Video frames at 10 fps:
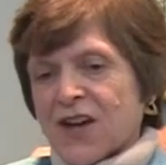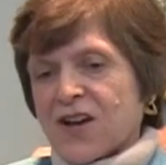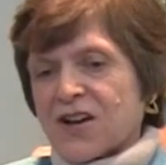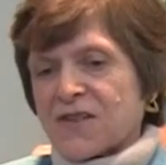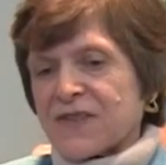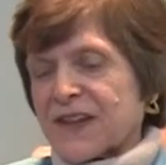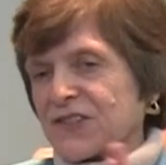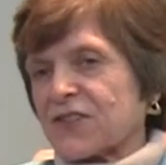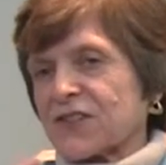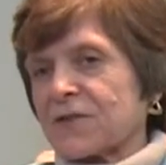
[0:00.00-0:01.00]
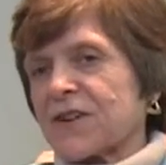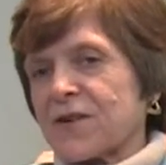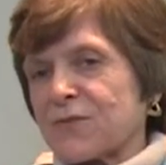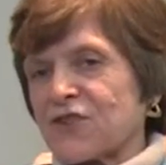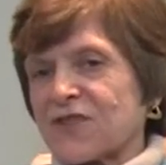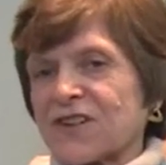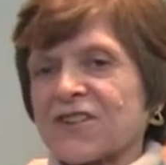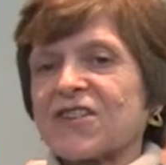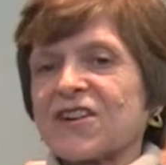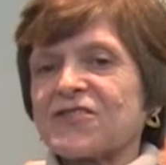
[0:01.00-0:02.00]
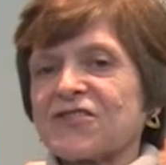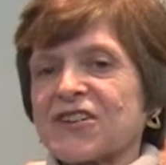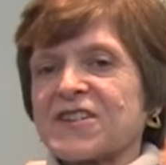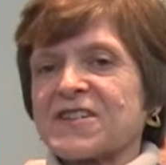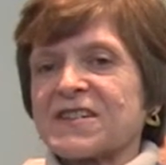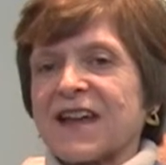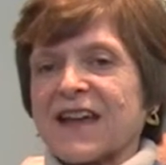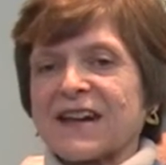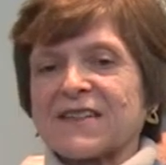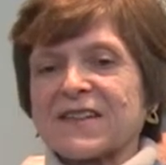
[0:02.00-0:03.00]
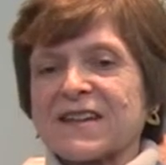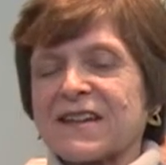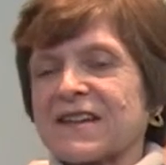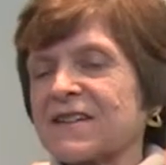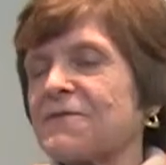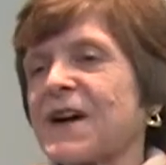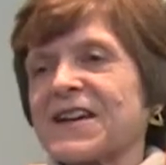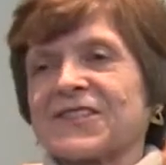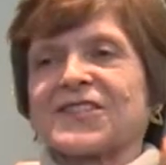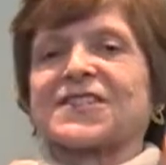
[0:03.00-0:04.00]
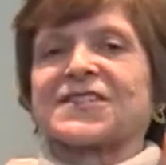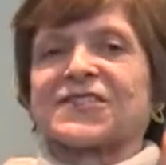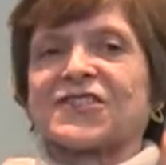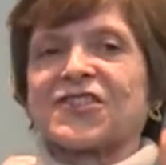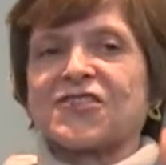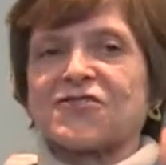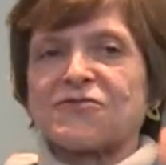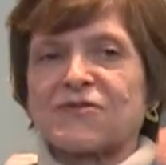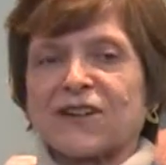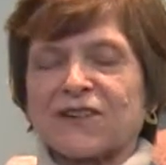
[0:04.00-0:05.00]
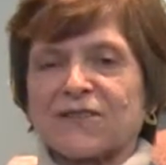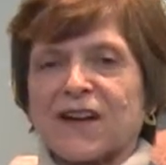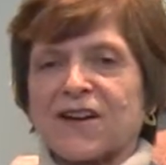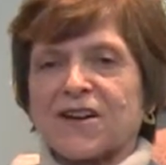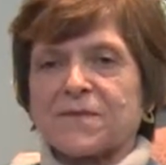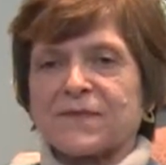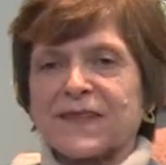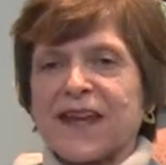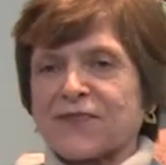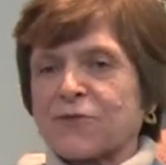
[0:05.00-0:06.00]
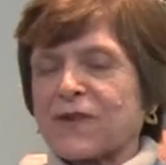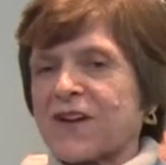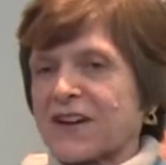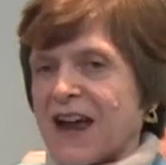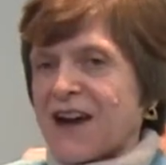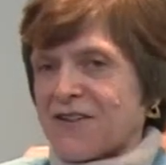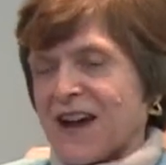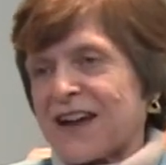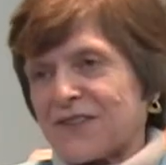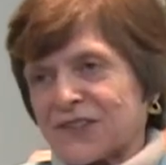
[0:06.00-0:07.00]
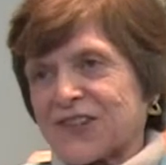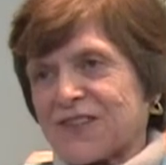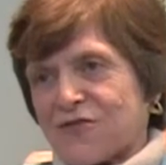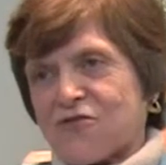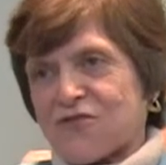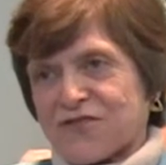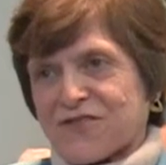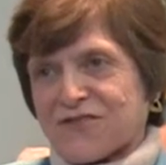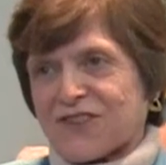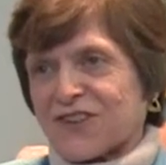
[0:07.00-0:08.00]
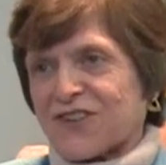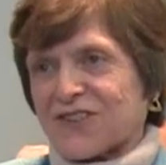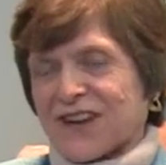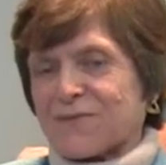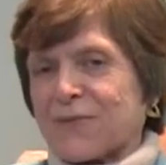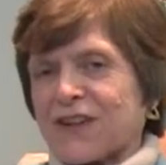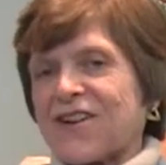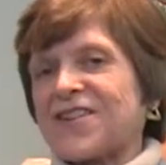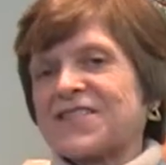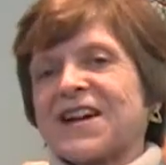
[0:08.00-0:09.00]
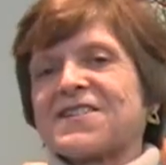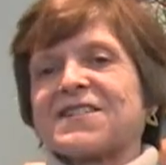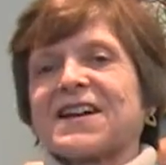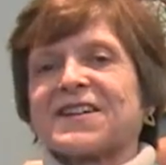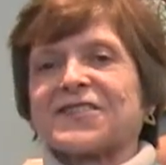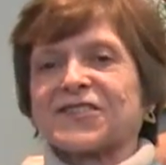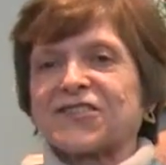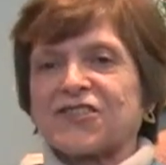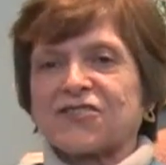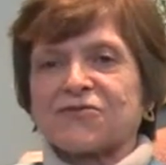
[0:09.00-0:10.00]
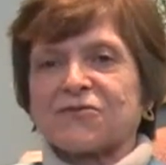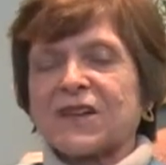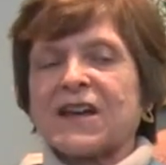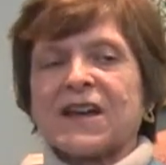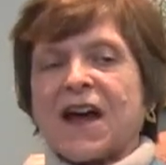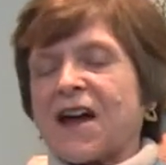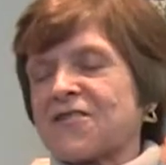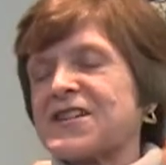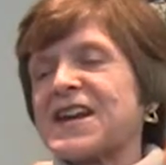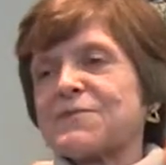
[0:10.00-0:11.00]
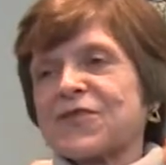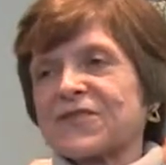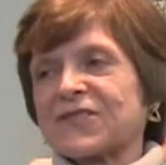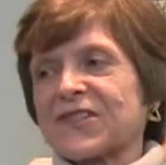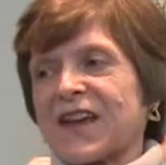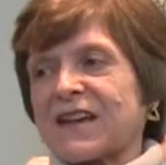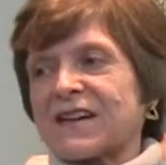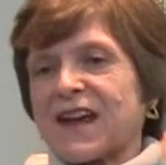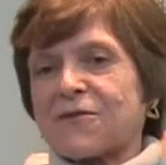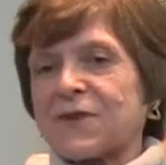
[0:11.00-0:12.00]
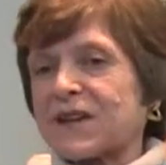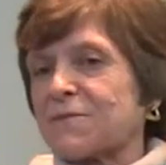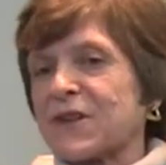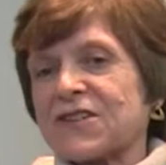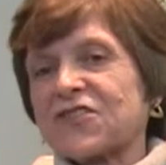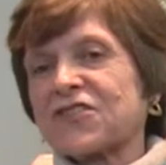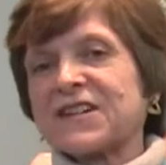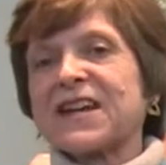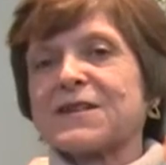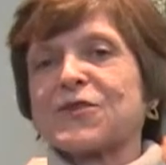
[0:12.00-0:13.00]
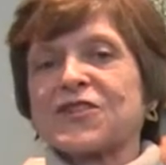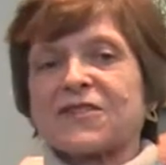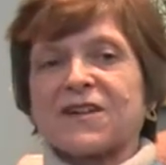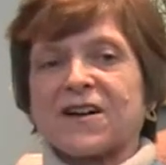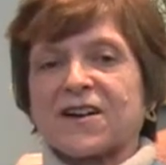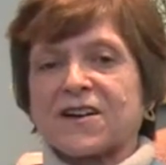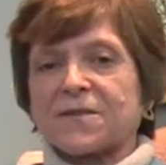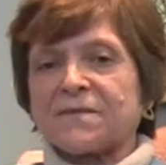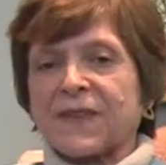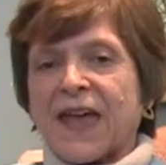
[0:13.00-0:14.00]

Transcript: Uh, that's going to come to a conclusion, and I think it invites us to, uh, now that we've got our house in order, to look beyond our house to our neighbors and how we can be a good neighbor uh,